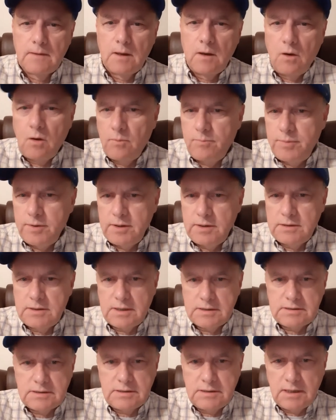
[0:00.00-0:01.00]
Opie
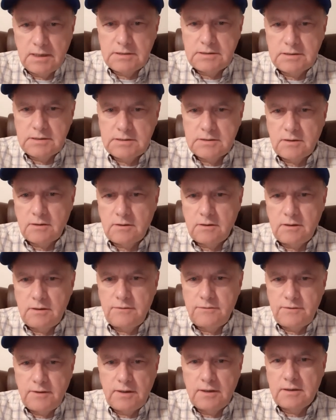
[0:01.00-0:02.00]
doesn't necessarily
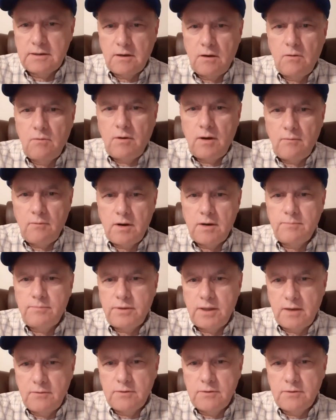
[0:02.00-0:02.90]
think, oh, I want to play